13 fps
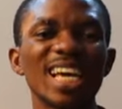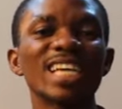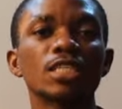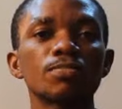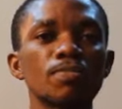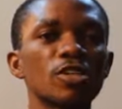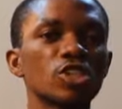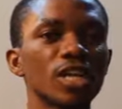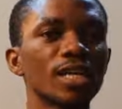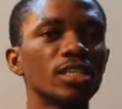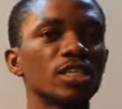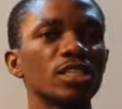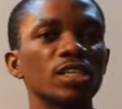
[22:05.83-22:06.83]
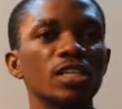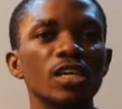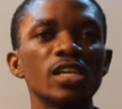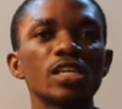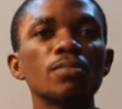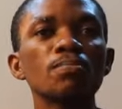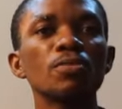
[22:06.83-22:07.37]
especially
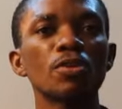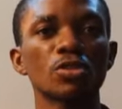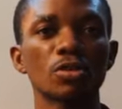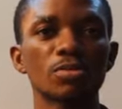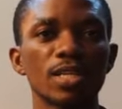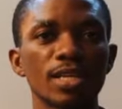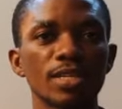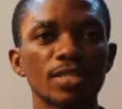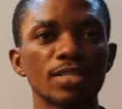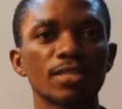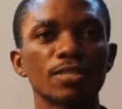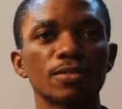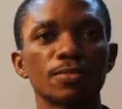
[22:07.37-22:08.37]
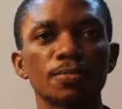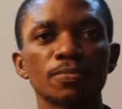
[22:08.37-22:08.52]
impure substances.